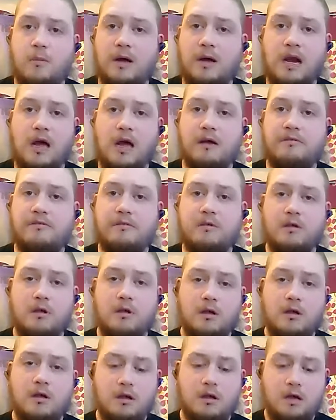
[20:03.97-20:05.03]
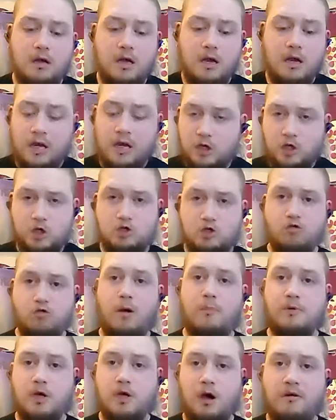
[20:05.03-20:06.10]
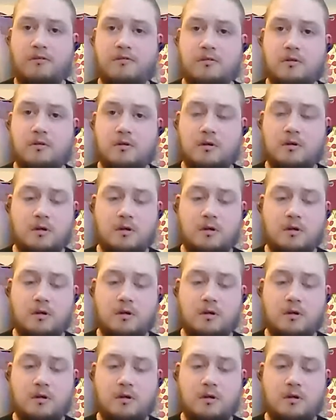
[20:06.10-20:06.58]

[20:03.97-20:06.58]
all my life and it had just dropped off.